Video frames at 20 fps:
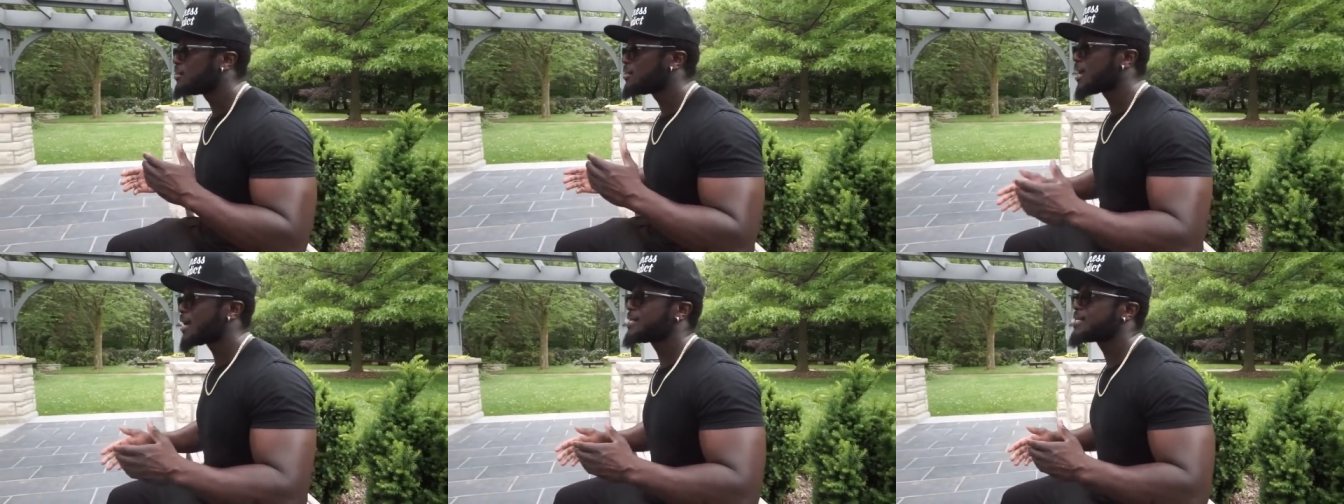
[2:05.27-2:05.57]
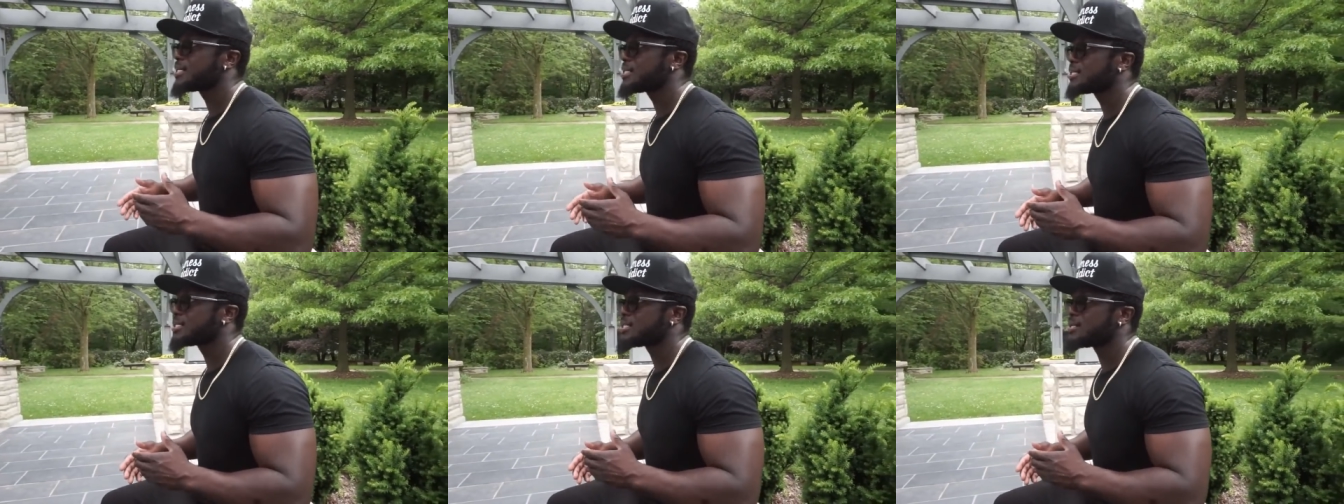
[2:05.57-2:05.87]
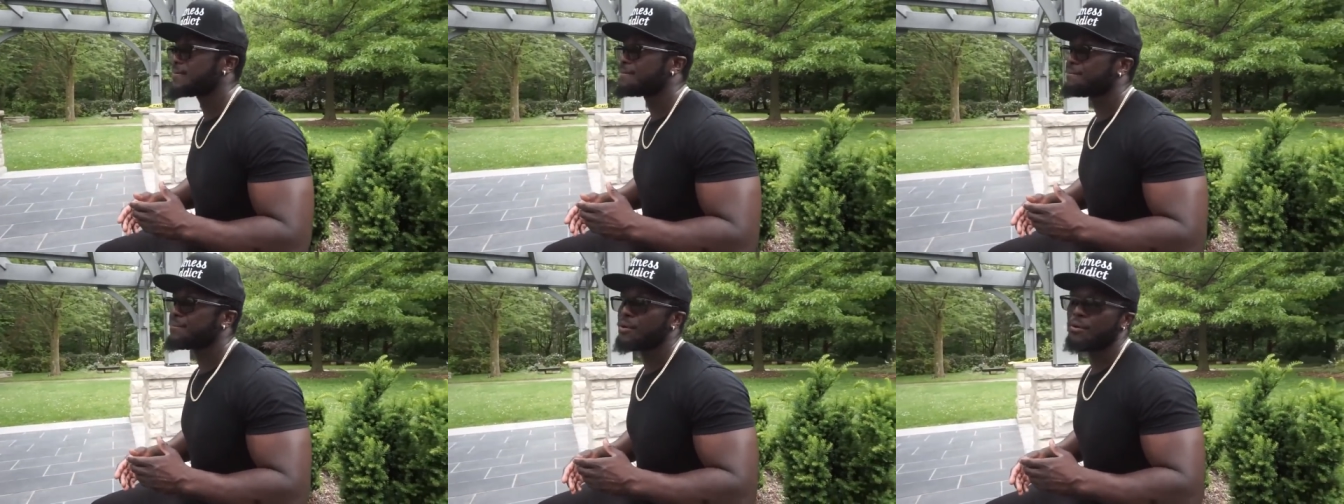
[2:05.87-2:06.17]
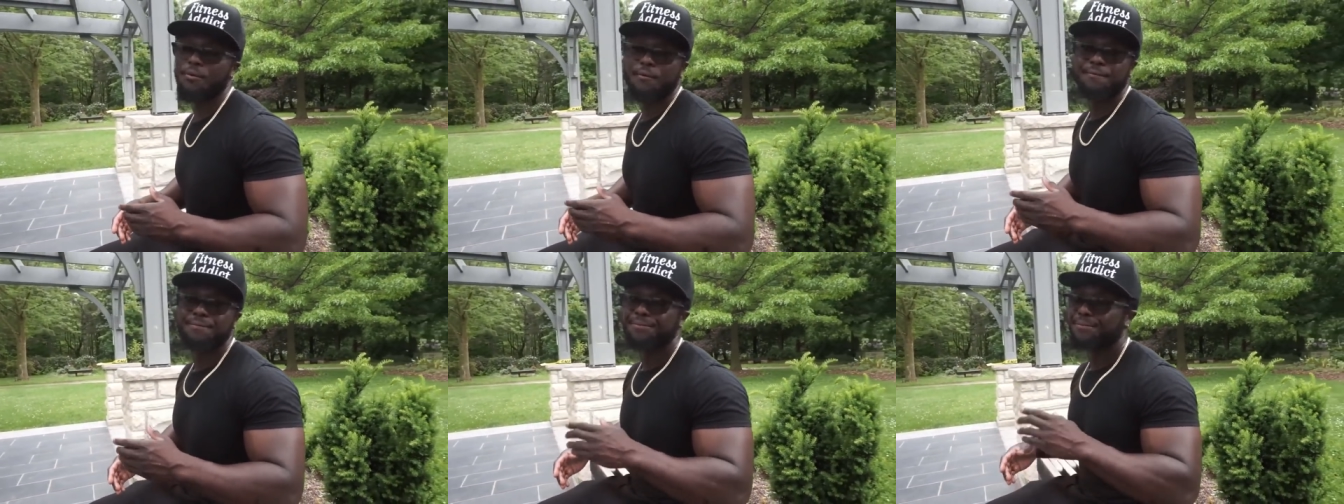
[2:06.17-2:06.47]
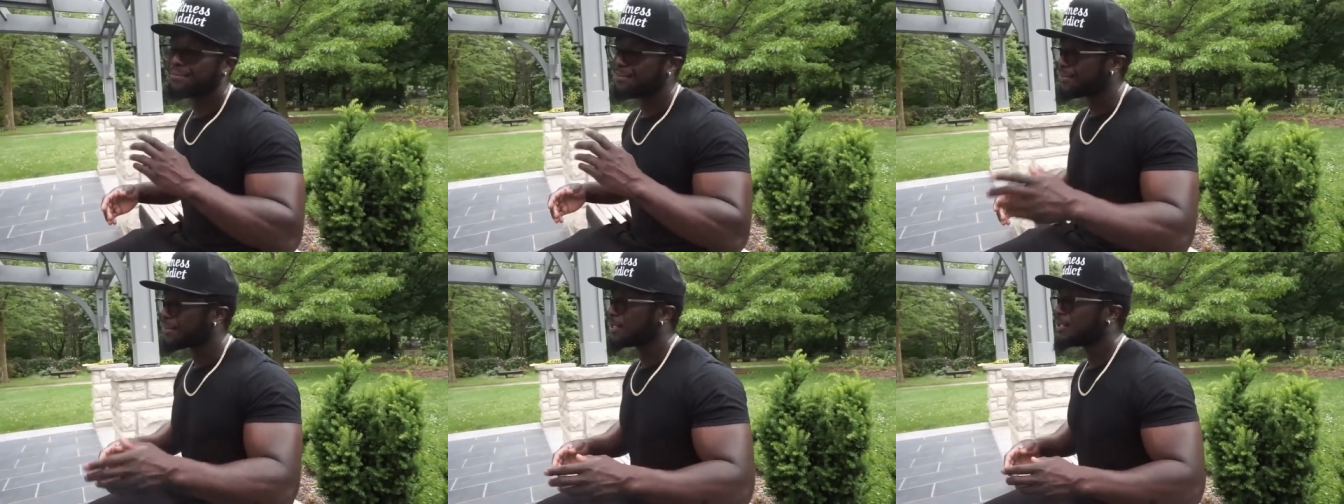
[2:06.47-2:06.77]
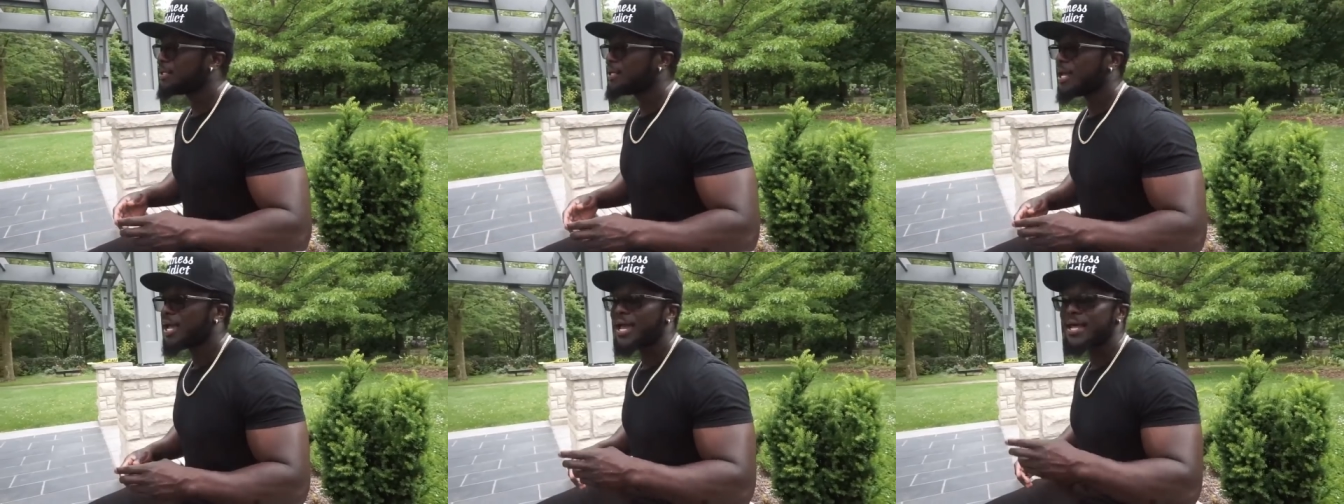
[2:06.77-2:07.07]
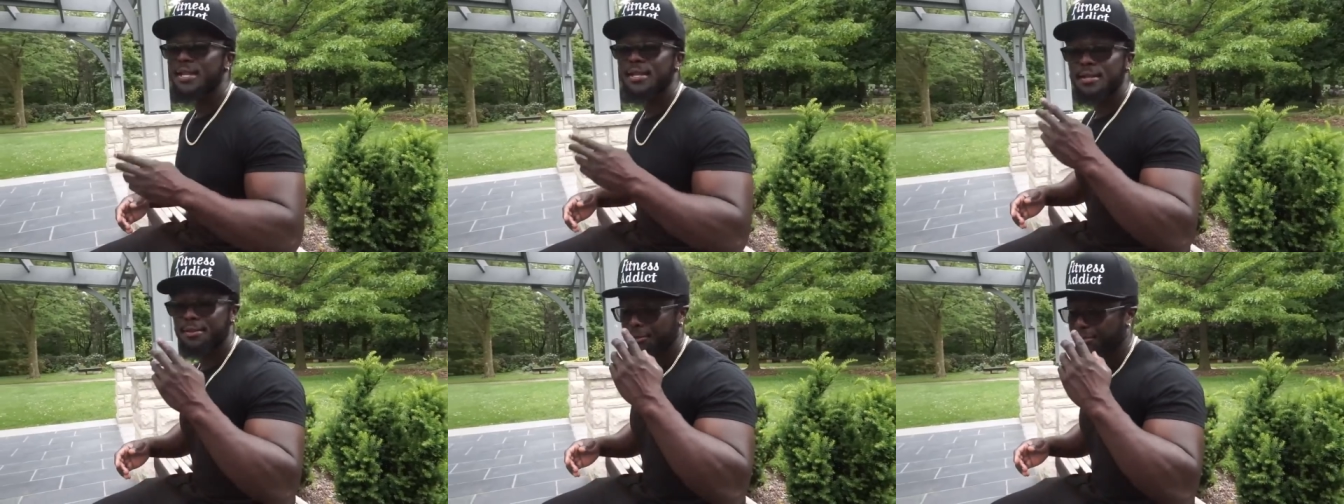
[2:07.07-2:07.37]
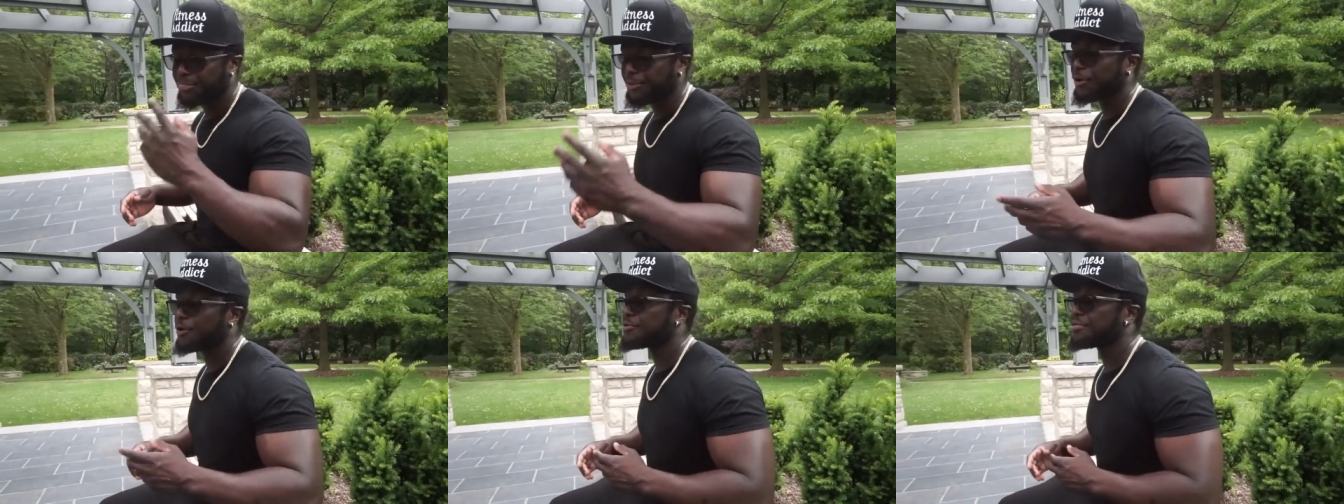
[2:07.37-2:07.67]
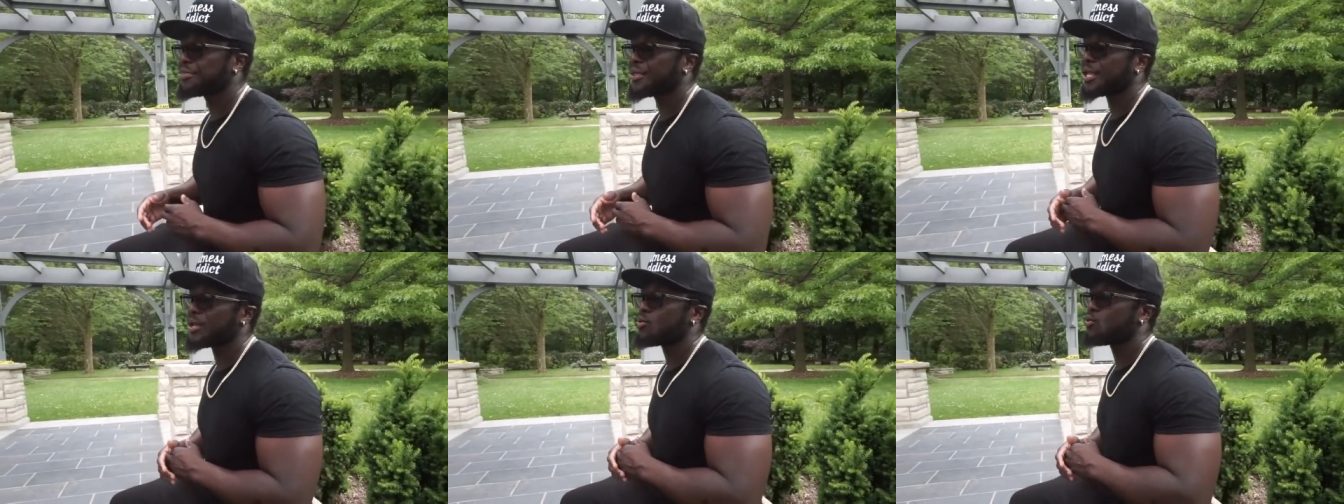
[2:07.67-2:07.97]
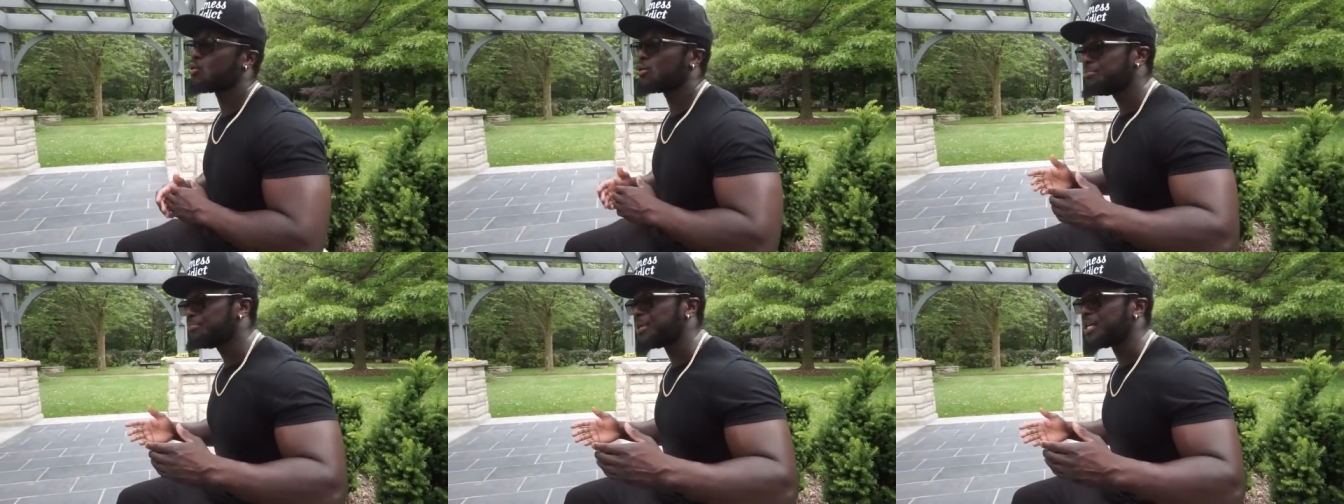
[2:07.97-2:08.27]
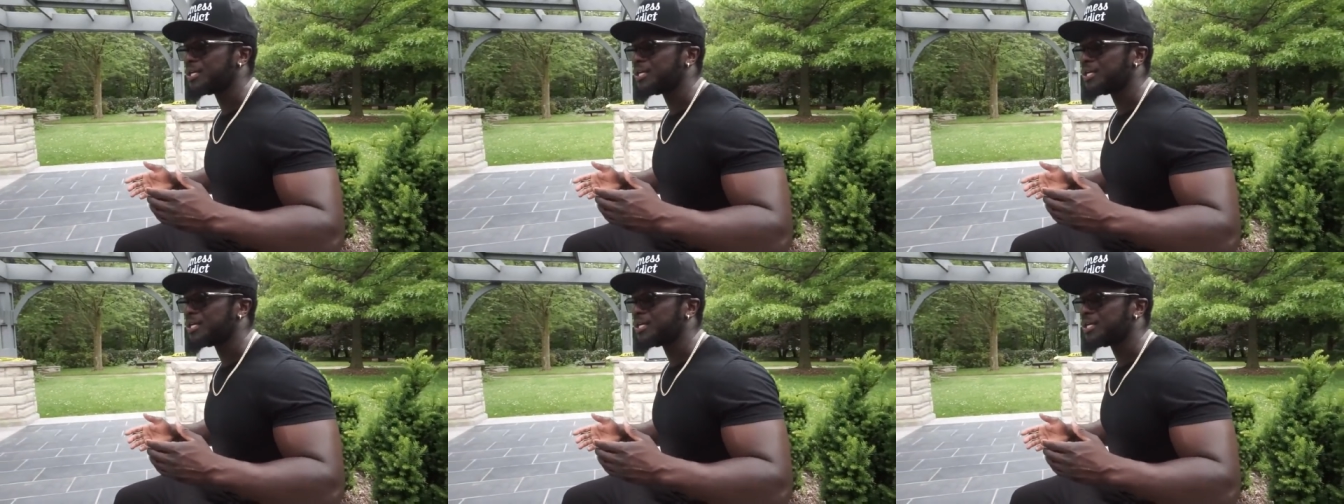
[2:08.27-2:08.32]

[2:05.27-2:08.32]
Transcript: Nice and simple. And the third thing would